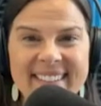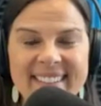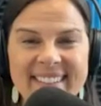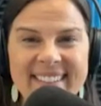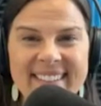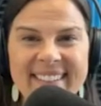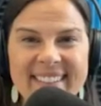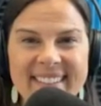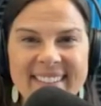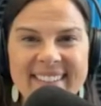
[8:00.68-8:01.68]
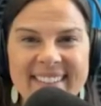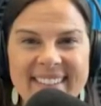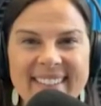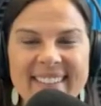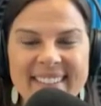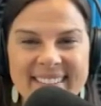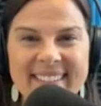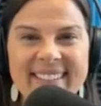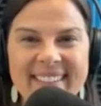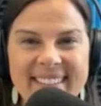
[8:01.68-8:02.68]

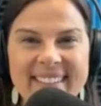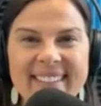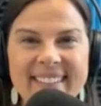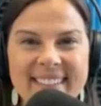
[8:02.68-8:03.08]
(silent)